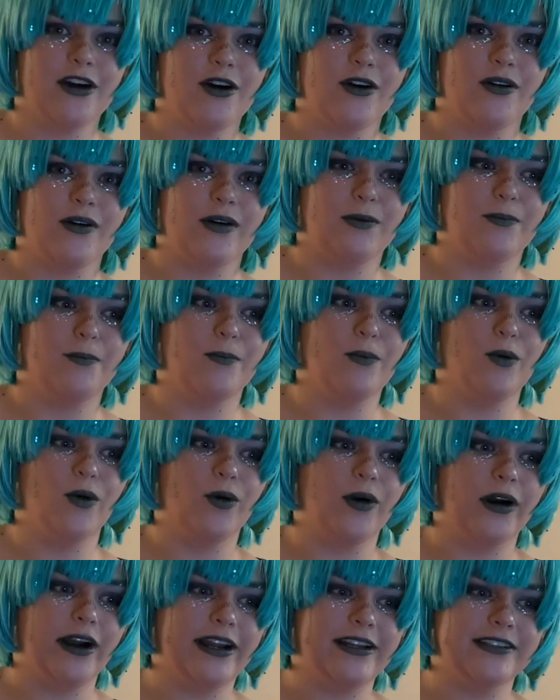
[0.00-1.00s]
to go
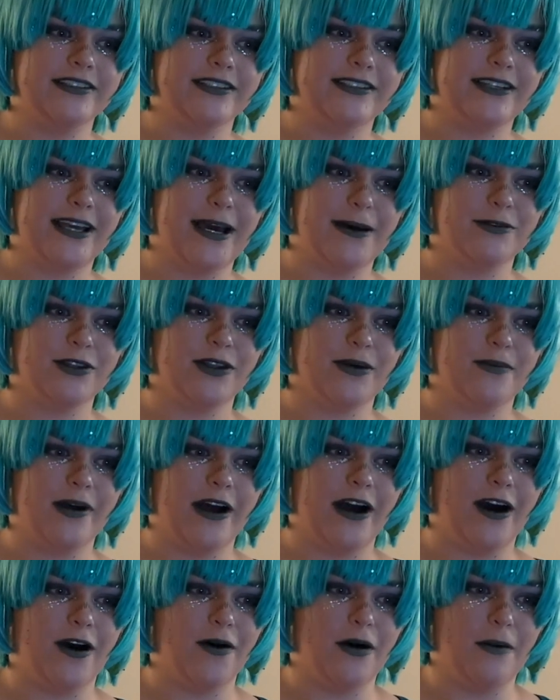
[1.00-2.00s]
more into depth
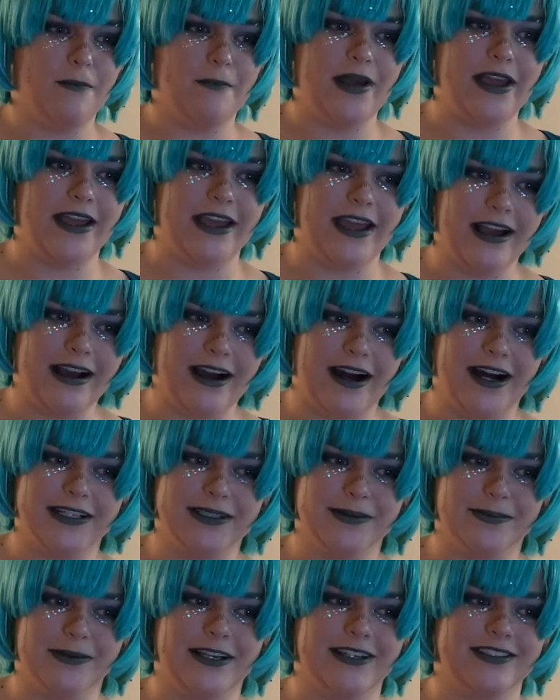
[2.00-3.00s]
about making
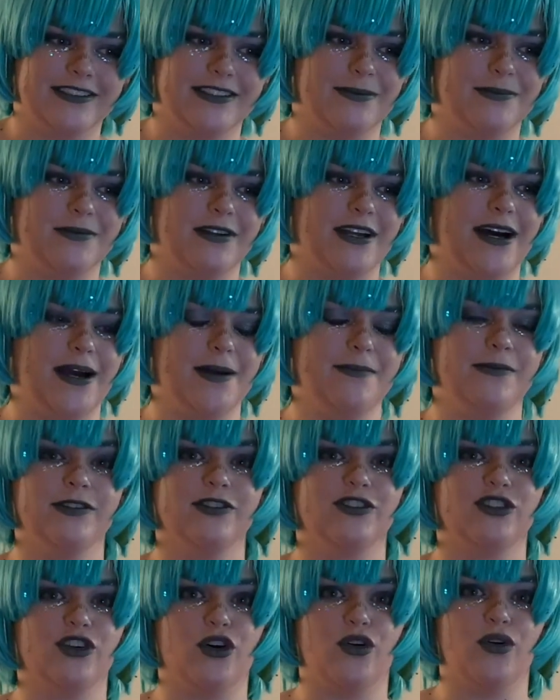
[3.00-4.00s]
cosplays sometime,
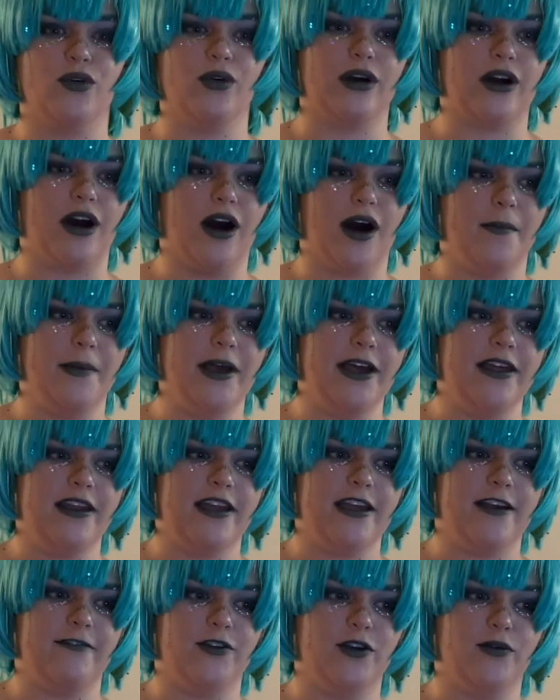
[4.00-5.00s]
so comment
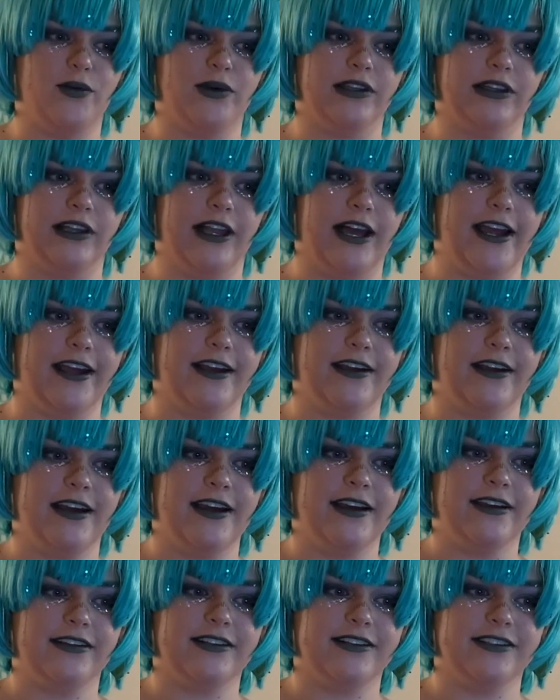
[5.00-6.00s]
if you would like
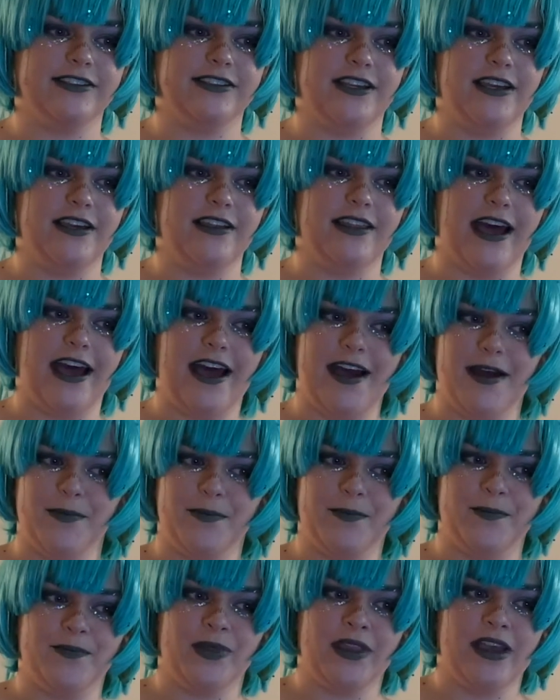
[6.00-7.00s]
to see
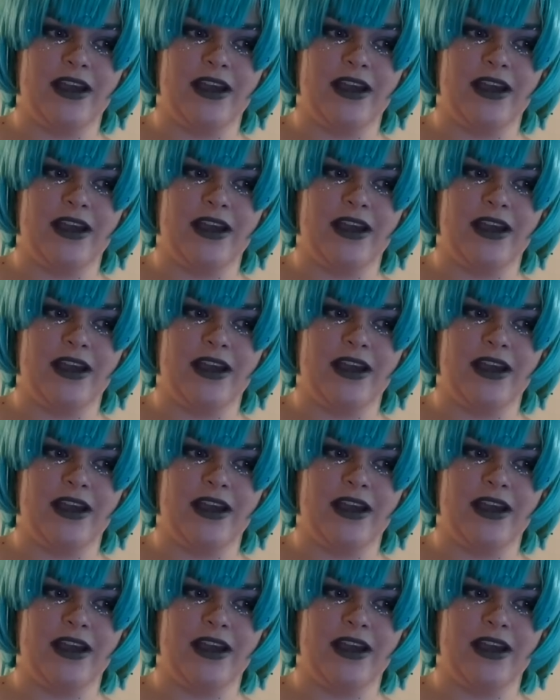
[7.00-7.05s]
that.